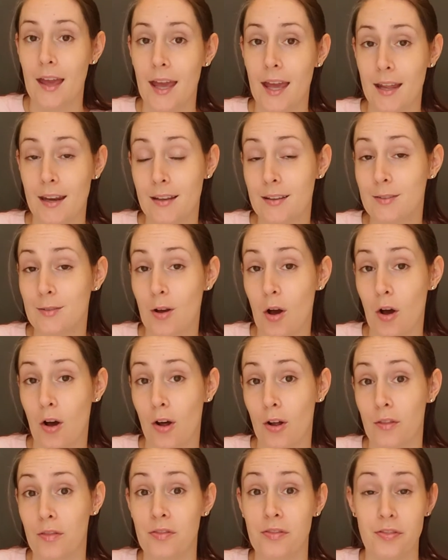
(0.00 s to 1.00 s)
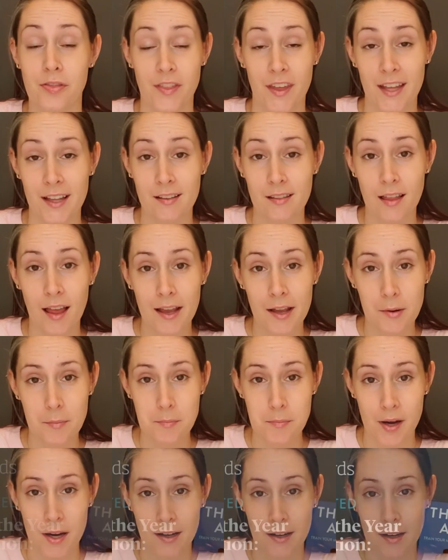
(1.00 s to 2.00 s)
It is called Think Like a
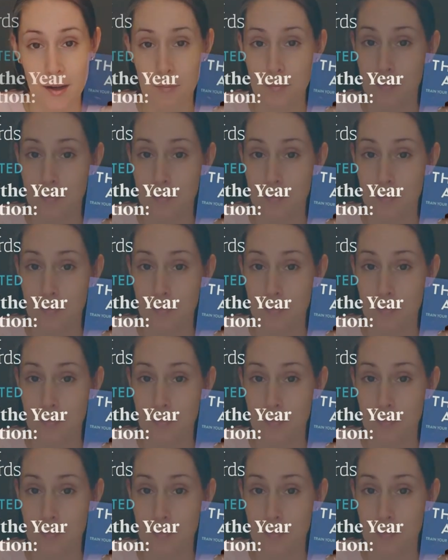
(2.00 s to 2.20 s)
Monk